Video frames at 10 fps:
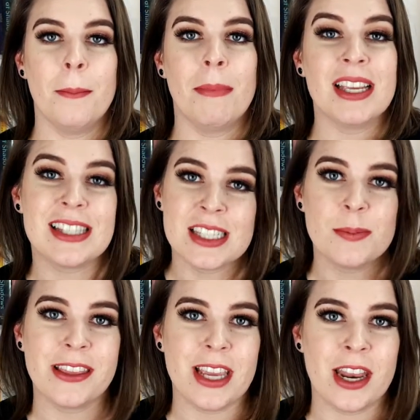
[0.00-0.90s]
My
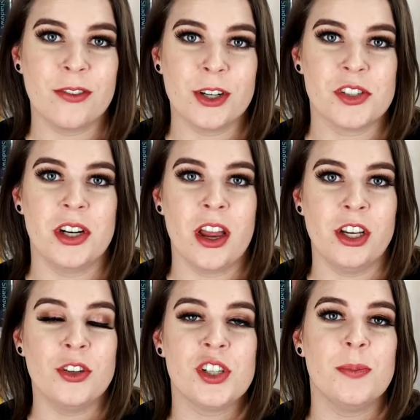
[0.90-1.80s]
six month anniversary on
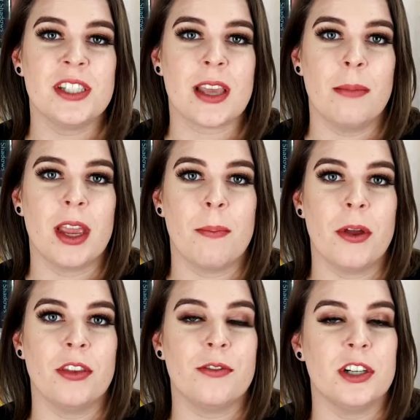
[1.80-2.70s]
YouTube is coming up
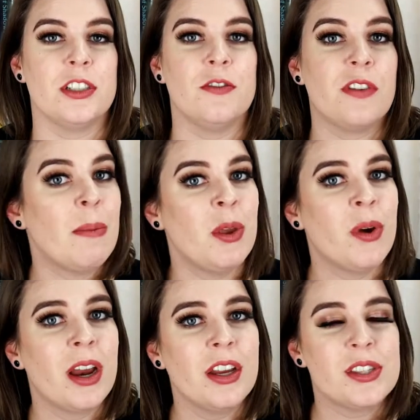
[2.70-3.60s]
on the 1st of
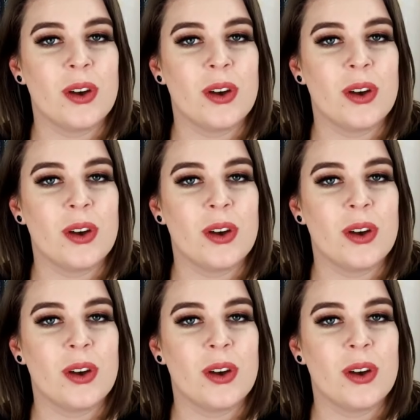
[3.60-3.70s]
February,